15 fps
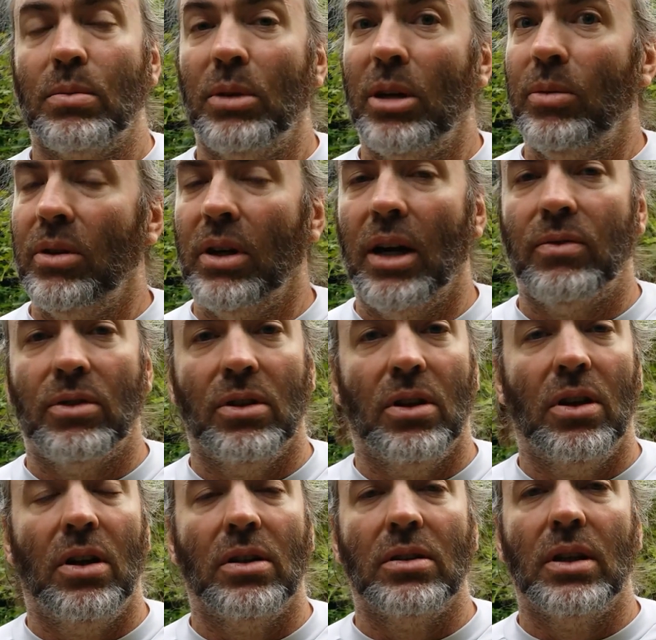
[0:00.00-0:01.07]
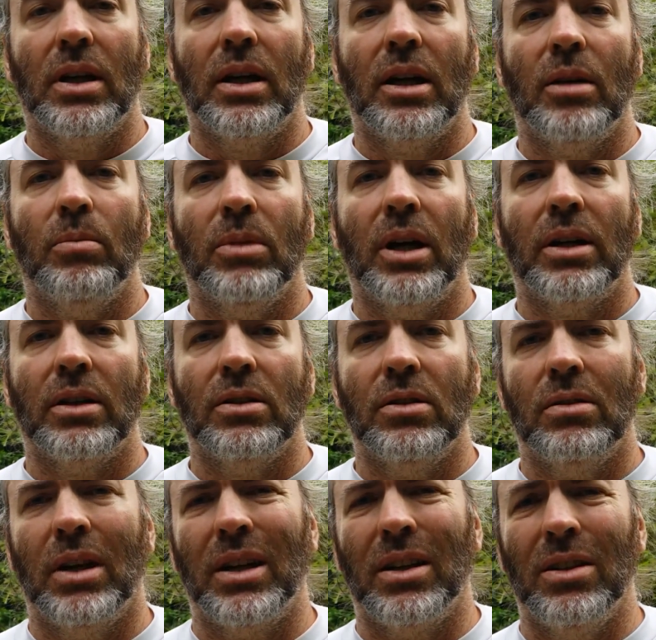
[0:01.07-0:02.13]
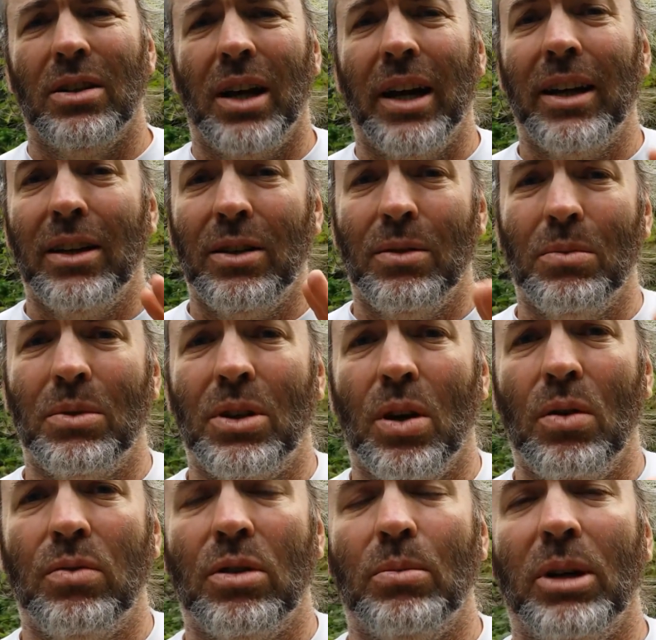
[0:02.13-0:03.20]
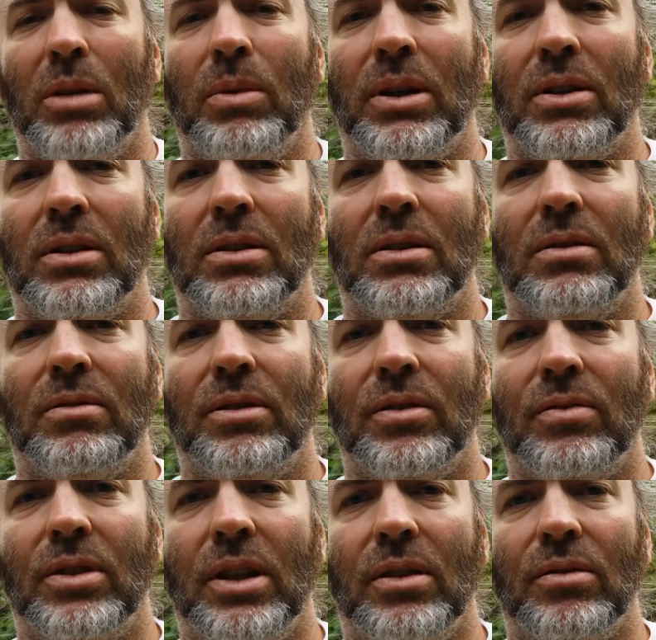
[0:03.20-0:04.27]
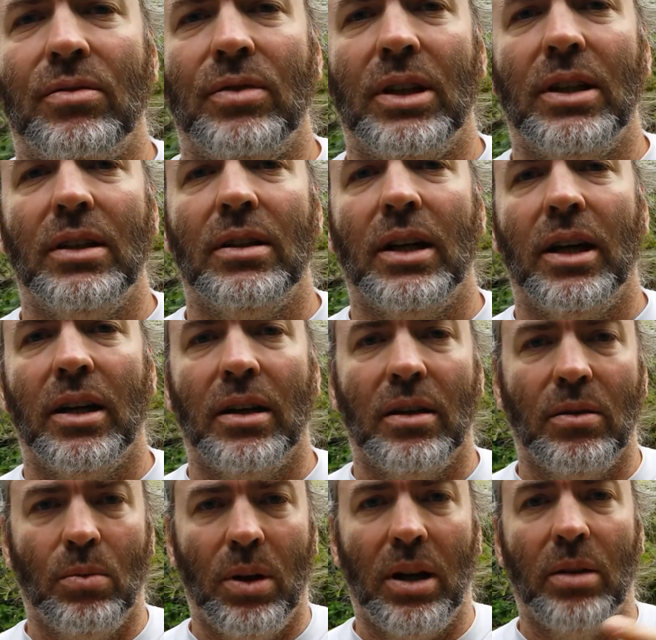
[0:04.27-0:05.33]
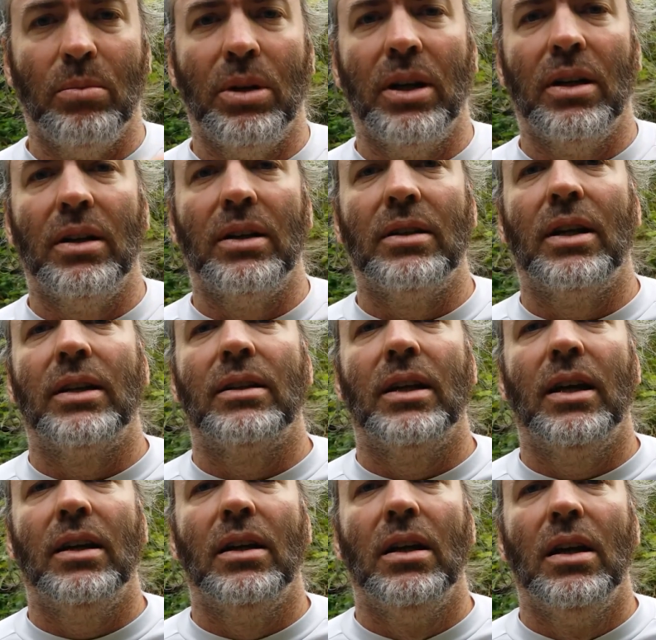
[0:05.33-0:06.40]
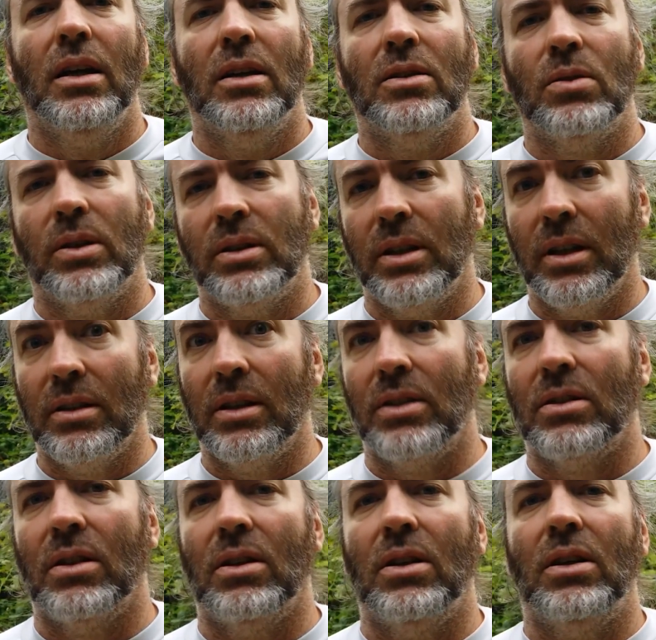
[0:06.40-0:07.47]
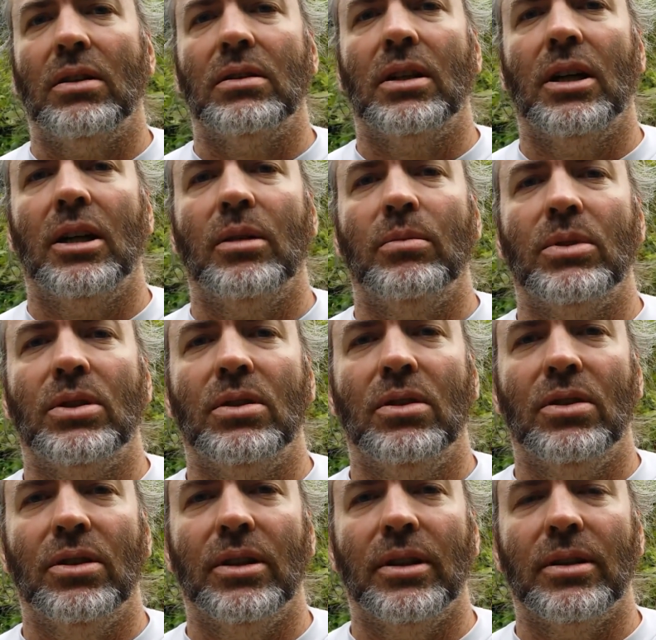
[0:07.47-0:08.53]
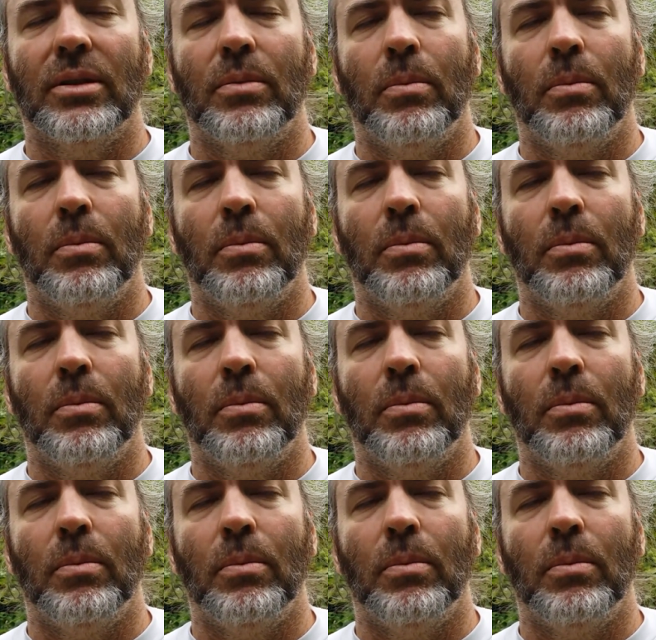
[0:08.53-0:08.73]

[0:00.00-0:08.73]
maybe after a long time I could do that. I can go for maybe 15 feet while I'm pedaling like that. So I think it takes a long time to learn it.